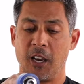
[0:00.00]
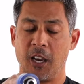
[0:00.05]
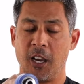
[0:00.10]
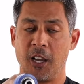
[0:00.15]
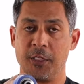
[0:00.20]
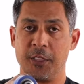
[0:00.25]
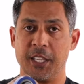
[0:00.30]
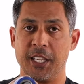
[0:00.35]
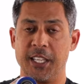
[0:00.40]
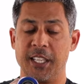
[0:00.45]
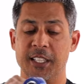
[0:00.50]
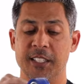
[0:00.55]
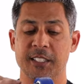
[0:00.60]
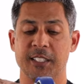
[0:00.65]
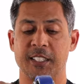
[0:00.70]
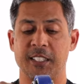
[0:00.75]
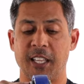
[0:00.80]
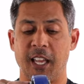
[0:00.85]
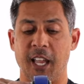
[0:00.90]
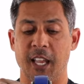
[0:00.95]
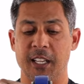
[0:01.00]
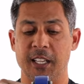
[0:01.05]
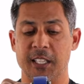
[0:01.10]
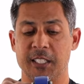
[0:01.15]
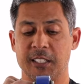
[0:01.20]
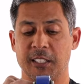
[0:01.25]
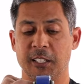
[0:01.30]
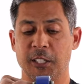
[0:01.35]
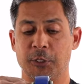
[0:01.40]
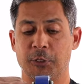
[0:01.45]
on the inside.
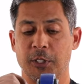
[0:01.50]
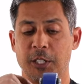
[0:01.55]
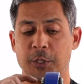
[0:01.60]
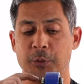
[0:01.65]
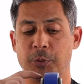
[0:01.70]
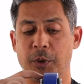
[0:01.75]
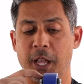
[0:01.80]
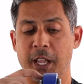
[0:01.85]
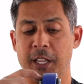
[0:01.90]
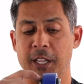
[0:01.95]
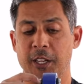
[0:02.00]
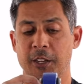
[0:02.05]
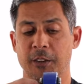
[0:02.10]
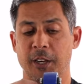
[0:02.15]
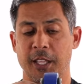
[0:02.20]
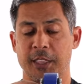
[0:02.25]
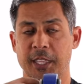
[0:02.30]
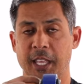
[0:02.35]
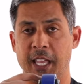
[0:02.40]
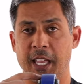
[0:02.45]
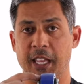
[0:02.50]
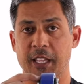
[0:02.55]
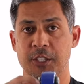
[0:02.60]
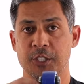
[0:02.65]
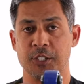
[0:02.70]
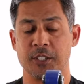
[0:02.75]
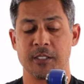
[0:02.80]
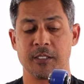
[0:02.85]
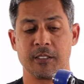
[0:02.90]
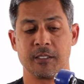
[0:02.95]
It's literally right here at the
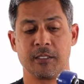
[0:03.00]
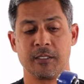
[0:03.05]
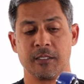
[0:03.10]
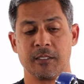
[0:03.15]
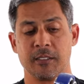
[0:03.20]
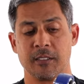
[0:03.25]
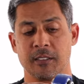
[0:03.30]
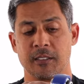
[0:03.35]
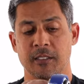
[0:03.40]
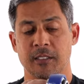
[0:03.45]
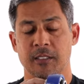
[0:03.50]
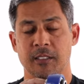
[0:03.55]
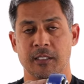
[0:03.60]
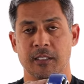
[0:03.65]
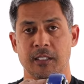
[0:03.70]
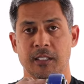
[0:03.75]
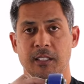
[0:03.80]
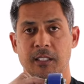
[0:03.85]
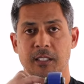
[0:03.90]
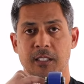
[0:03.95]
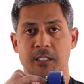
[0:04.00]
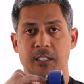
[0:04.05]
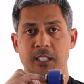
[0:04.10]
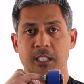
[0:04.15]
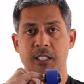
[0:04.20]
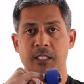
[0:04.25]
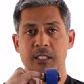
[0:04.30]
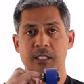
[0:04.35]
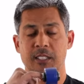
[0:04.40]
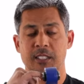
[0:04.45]
edge. It's
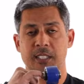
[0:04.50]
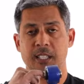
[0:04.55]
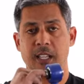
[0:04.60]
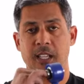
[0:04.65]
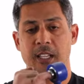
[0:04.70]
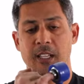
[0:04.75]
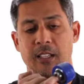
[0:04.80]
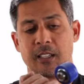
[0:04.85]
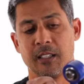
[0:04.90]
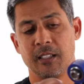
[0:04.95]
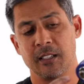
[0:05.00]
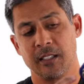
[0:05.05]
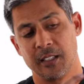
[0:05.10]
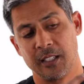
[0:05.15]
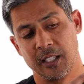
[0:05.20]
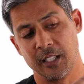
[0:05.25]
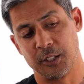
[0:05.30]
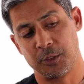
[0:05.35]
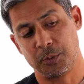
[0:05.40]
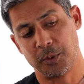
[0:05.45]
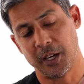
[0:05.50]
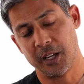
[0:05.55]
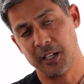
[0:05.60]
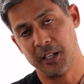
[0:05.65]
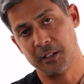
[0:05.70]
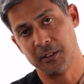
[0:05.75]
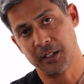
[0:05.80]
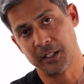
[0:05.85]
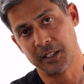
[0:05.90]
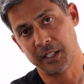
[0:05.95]
insane. It's right
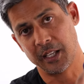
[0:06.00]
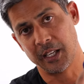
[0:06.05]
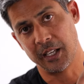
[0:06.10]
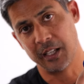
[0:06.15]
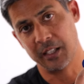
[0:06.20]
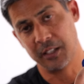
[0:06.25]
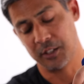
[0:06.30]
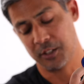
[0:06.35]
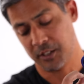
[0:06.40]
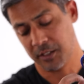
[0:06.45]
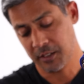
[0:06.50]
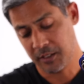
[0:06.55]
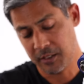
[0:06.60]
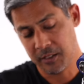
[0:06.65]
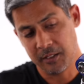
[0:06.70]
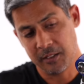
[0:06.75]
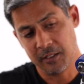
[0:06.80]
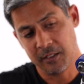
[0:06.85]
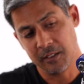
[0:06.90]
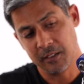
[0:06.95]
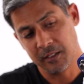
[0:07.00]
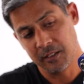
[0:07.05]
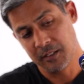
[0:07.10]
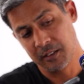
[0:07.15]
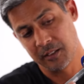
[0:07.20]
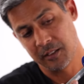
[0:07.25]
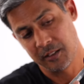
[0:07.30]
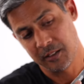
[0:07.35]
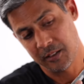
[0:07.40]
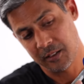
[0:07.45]
here at the edge.
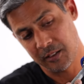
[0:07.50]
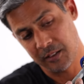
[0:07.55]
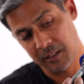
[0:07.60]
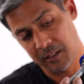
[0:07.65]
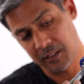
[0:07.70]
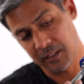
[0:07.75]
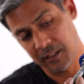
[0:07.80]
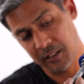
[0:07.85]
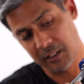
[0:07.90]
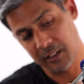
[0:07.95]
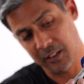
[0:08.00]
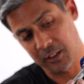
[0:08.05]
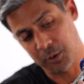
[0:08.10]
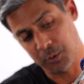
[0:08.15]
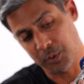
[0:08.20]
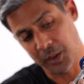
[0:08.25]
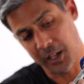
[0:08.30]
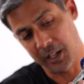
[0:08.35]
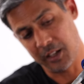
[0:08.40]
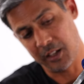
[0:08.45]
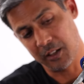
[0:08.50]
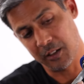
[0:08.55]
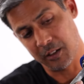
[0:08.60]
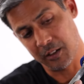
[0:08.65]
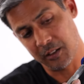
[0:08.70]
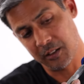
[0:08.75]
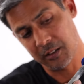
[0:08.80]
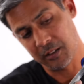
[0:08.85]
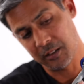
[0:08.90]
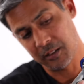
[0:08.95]
It's right
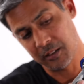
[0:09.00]
here.